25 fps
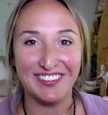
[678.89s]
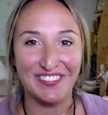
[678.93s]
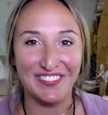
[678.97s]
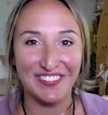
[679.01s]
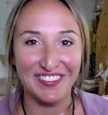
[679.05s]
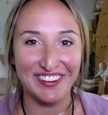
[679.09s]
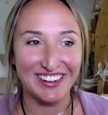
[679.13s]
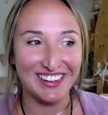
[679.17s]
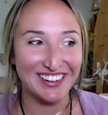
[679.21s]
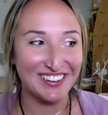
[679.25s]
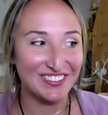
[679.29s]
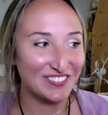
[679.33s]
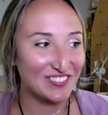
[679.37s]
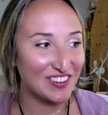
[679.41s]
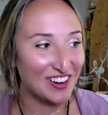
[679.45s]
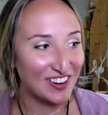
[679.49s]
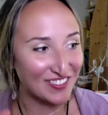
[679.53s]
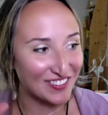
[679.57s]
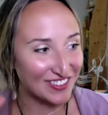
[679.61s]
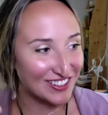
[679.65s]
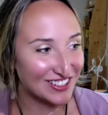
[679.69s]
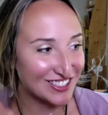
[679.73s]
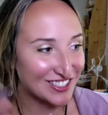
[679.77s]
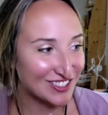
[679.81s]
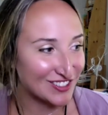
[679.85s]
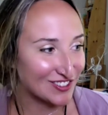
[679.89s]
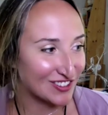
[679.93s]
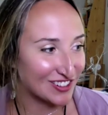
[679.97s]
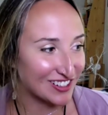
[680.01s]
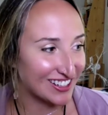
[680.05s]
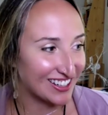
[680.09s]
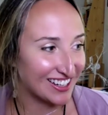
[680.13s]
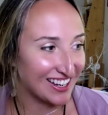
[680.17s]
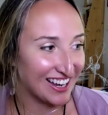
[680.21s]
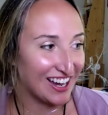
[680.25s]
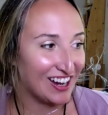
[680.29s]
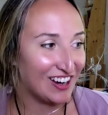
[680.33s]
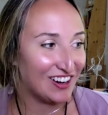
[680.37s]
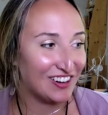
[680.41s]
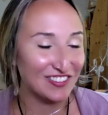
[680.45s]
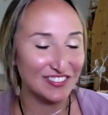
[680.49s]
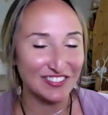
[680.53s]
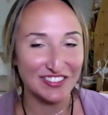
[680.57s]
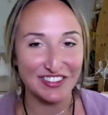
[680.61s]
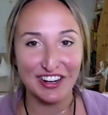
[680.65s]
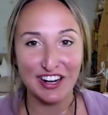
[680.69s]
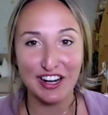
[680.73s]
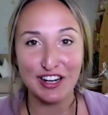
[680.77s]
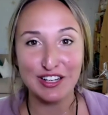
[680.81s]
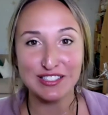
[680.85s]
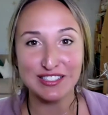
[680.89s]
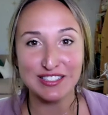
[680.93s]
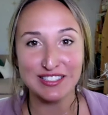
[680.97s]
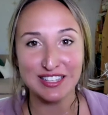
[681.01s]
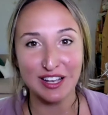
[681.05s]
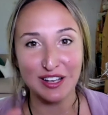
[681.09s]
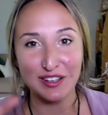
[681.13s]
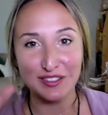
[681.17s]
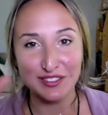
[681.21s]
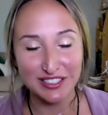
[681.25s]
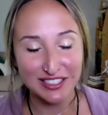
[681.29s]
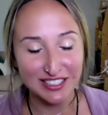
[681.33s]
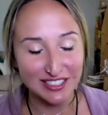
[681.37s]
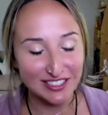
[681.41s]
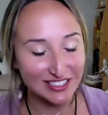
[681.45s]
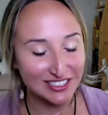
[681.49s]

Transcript: or what we're sorting out for ourselves.